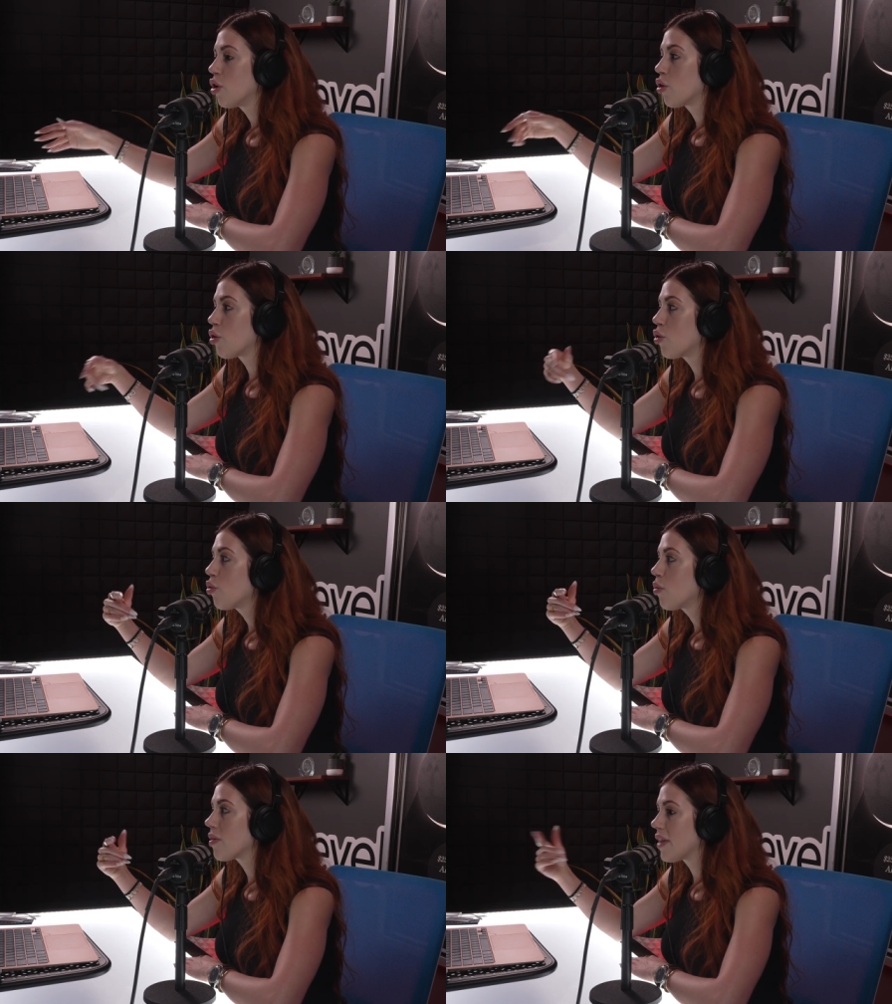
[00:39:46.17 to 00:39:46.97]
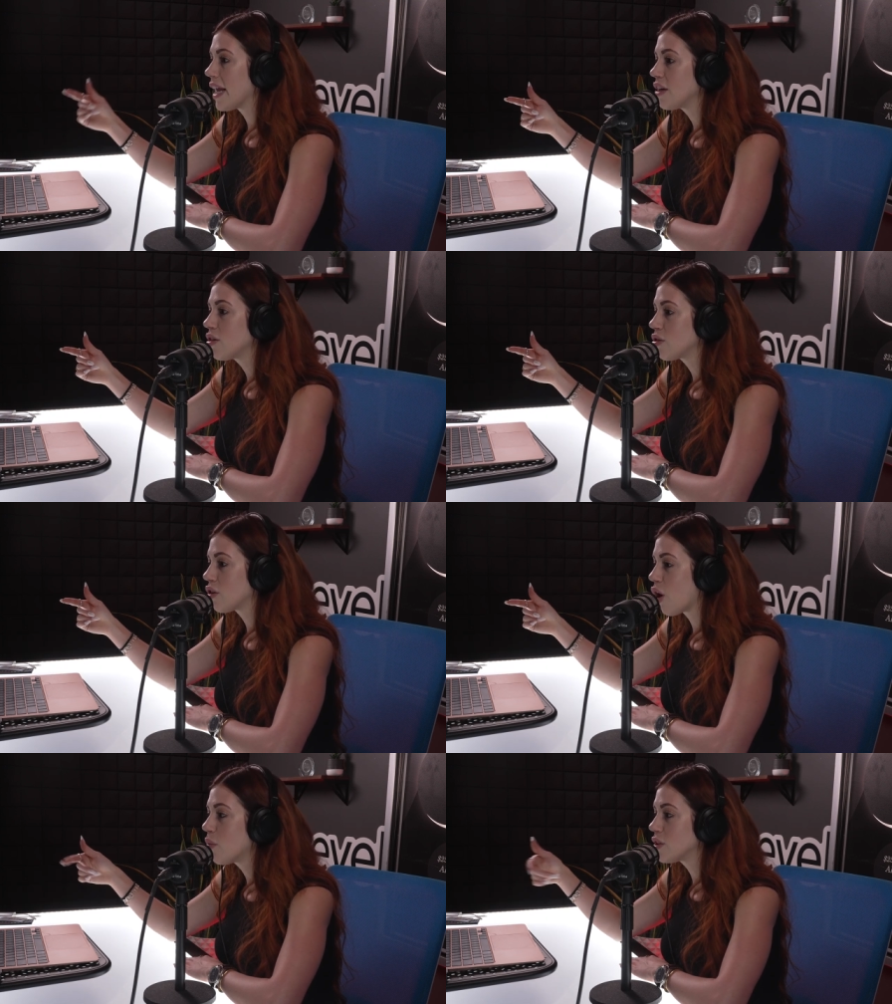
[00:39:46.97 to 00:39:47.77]
who then
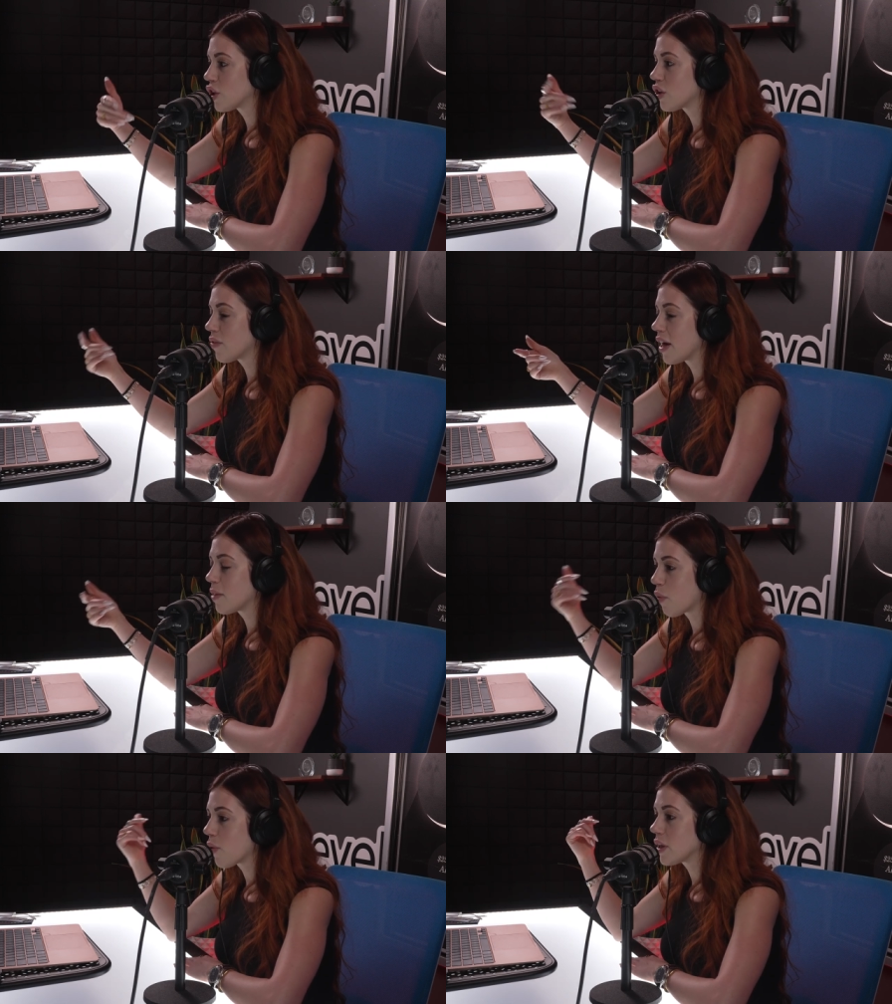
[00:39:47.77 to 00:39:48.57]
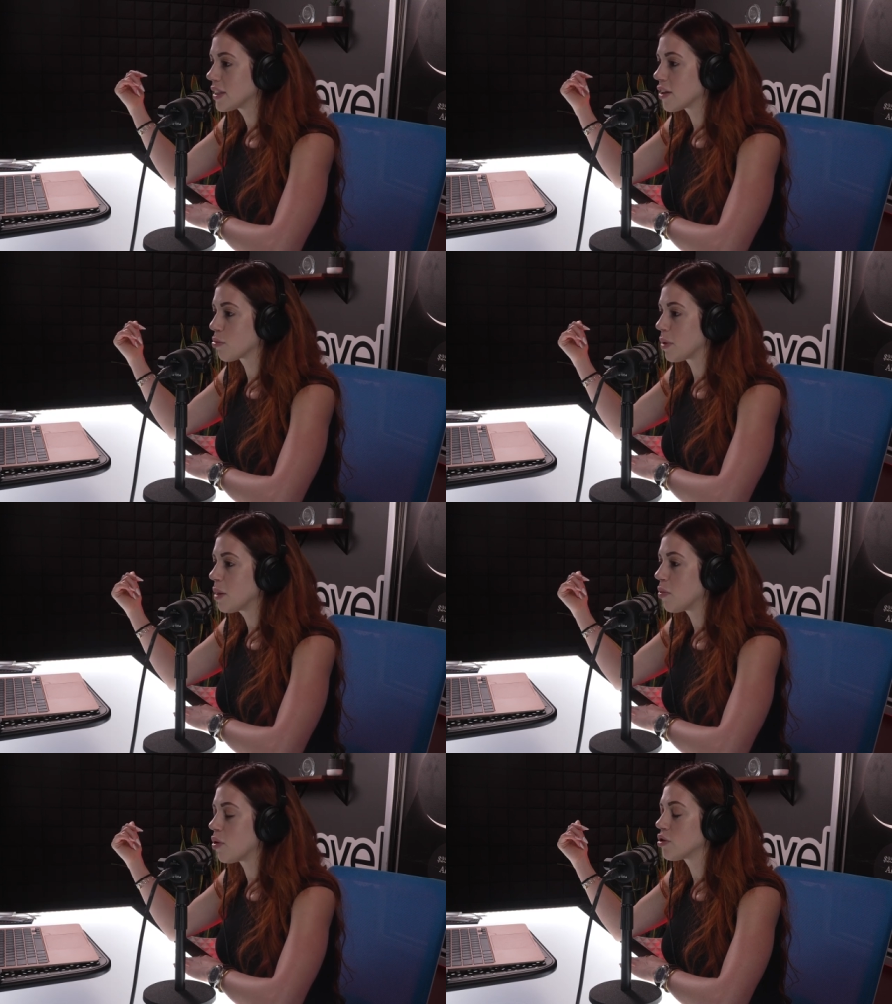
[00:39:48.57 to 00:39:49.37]
go and turn around and pour into other people.